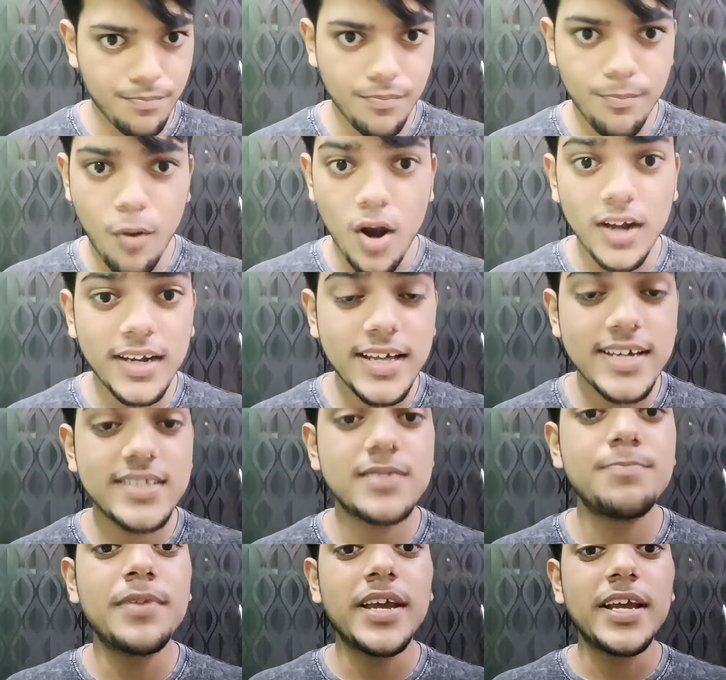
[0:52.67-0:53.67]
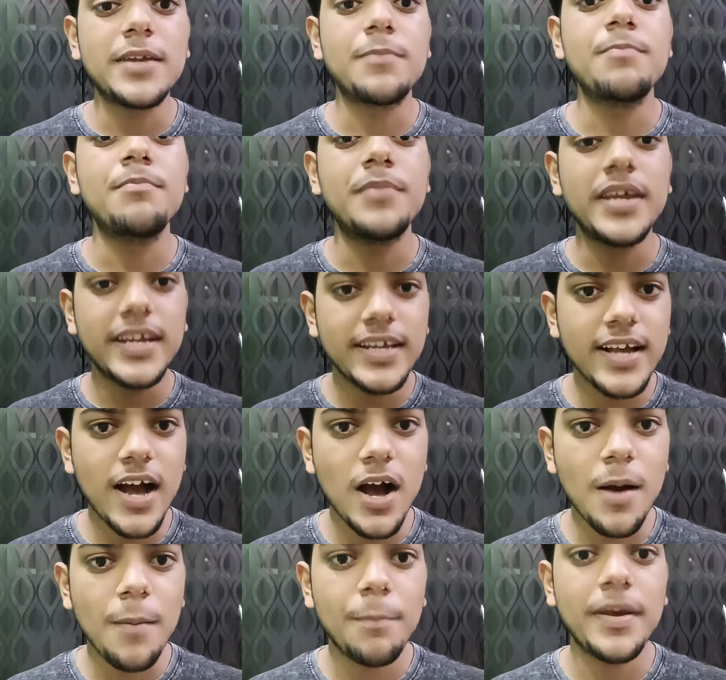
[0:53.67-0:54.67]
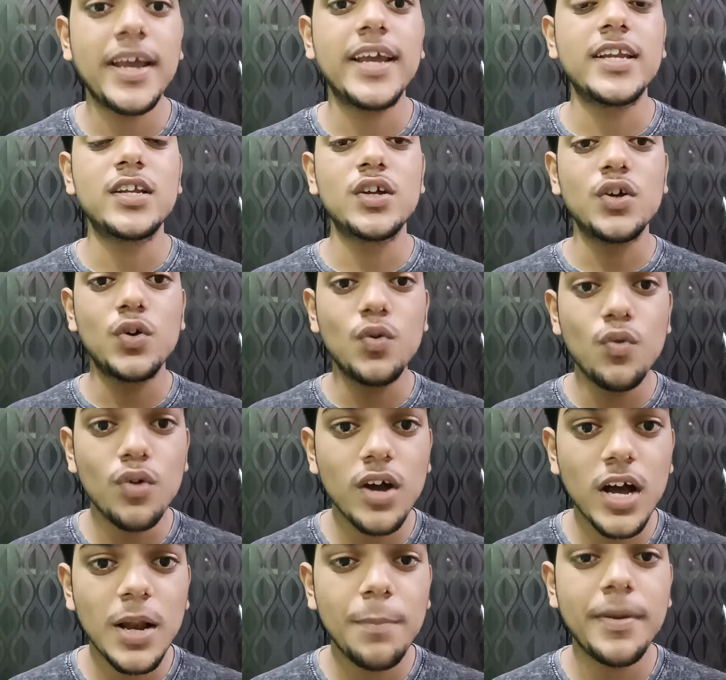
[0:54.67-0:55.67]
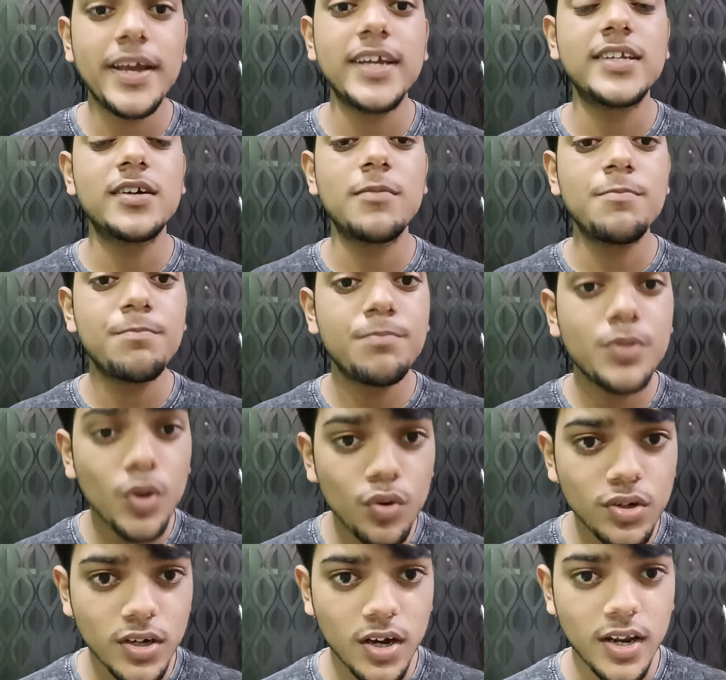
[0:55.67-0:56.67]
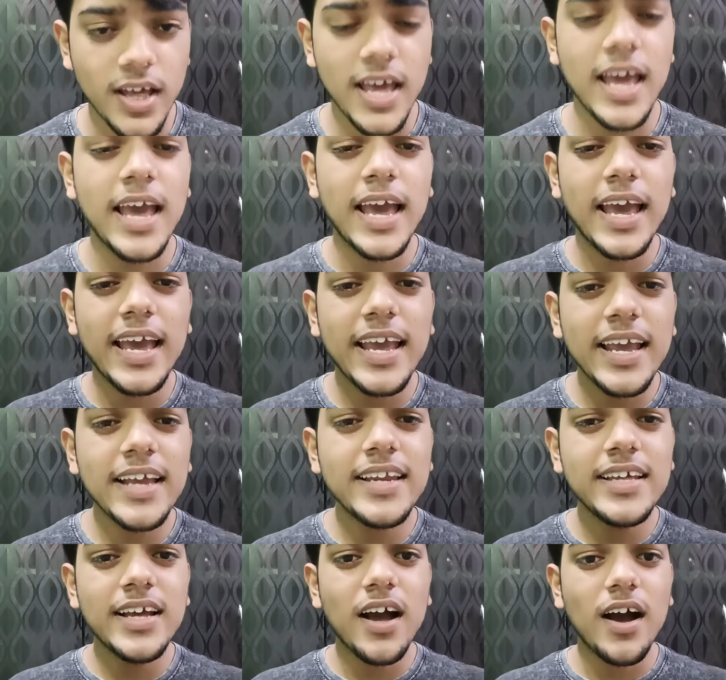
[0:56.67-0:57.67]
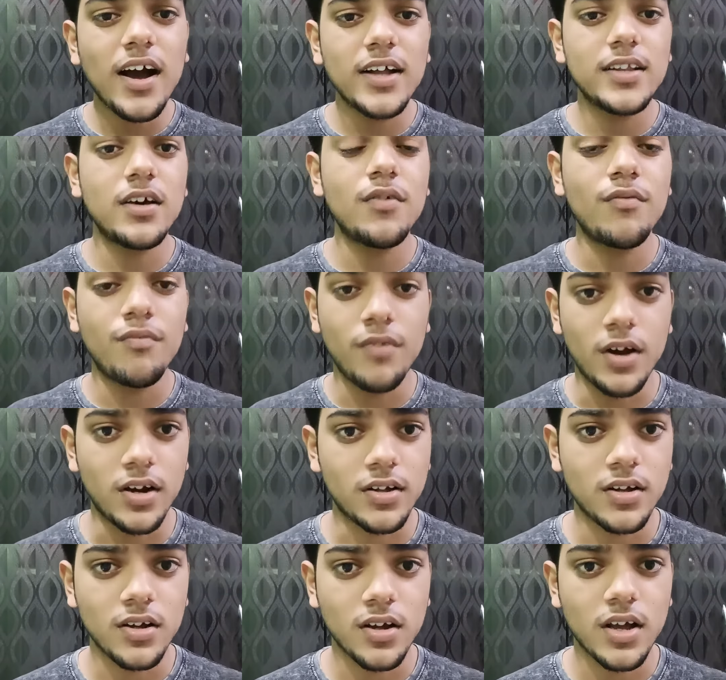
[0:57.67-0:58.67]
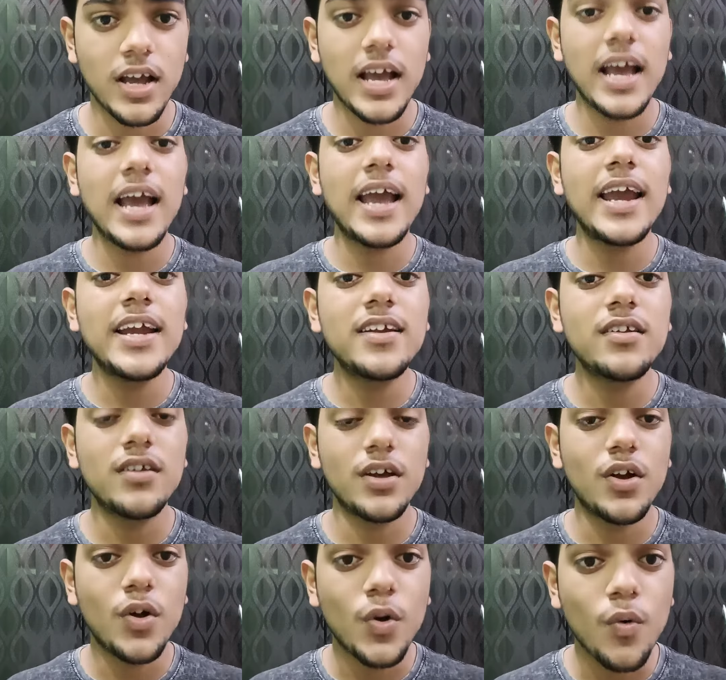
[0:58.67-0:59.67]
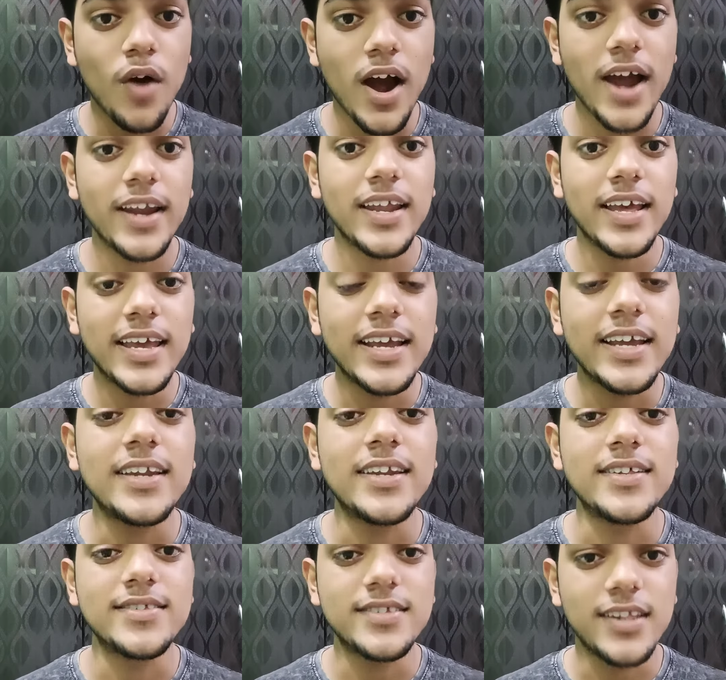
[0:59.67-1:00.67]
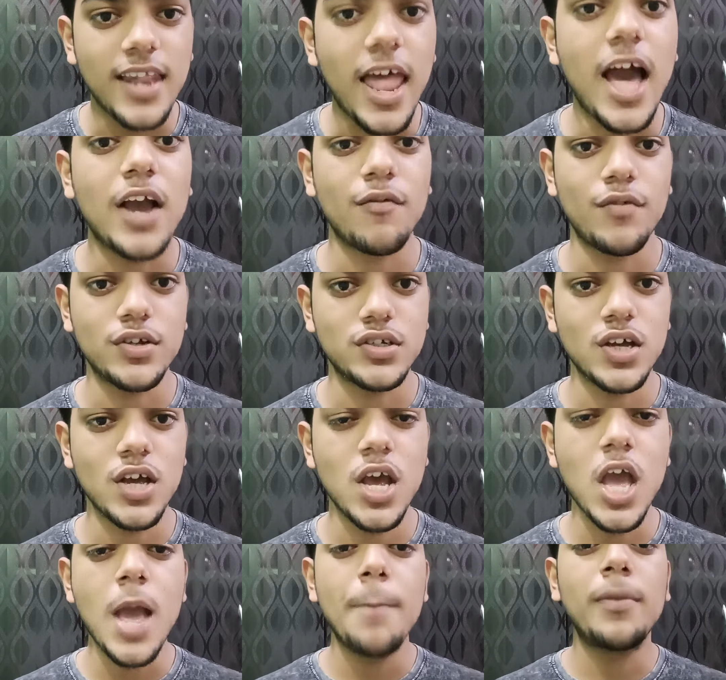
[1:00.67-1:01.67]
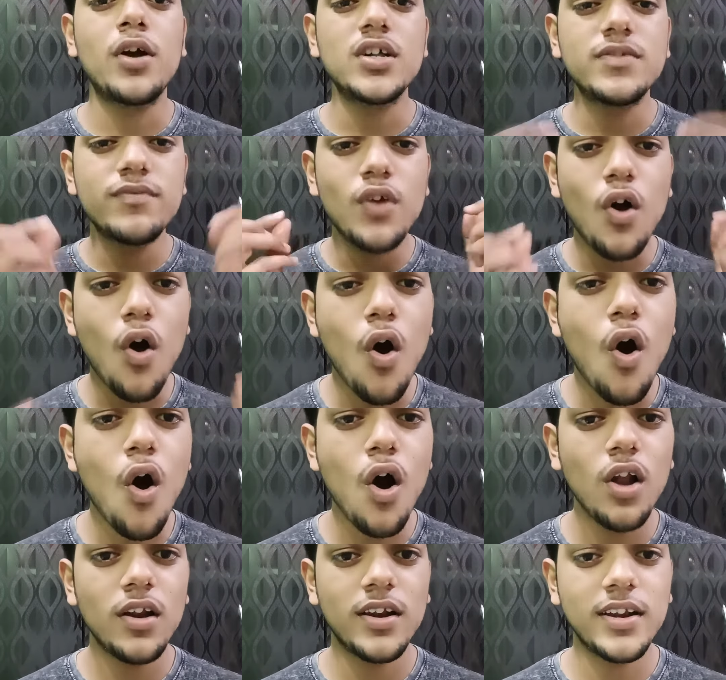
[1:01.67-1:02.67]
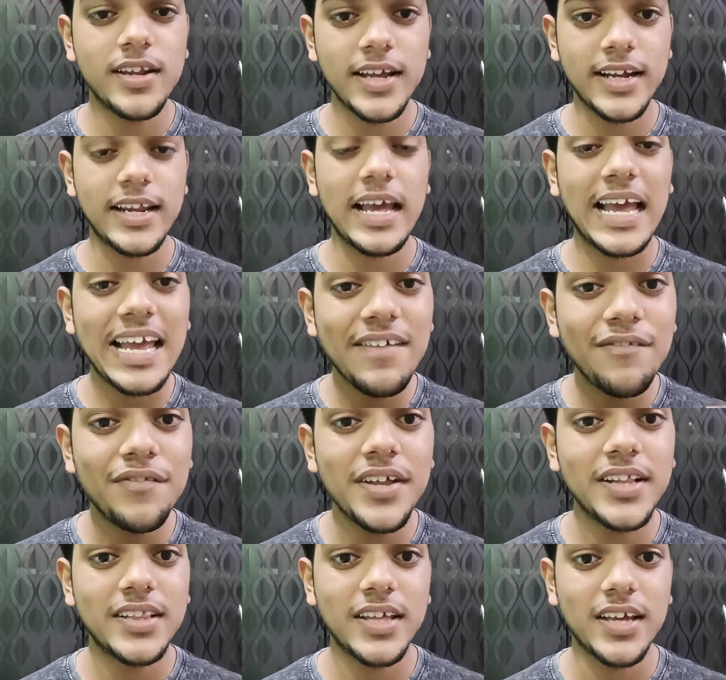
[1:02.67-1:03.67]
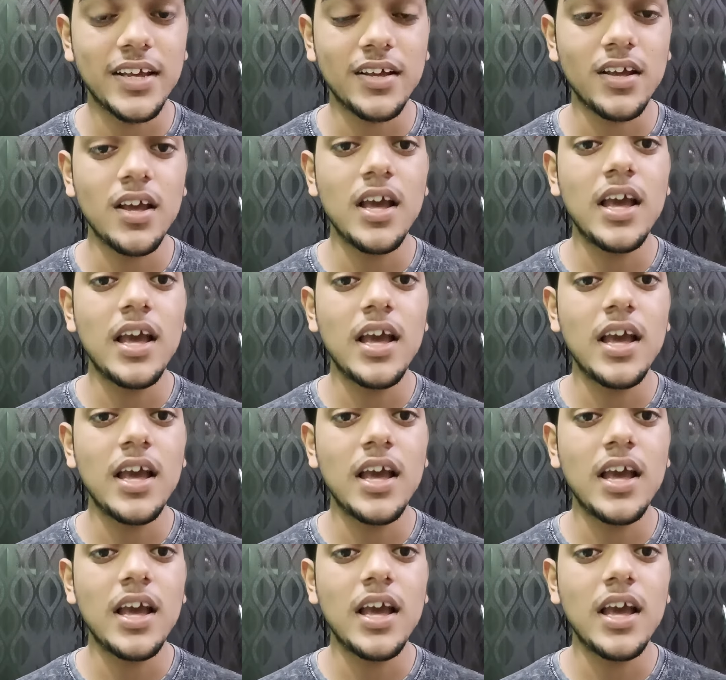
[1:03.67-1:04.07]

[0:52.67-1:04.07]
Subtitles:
politics, be it media, be it Google, be it computer, any other work, it requires English language. Because we all read everything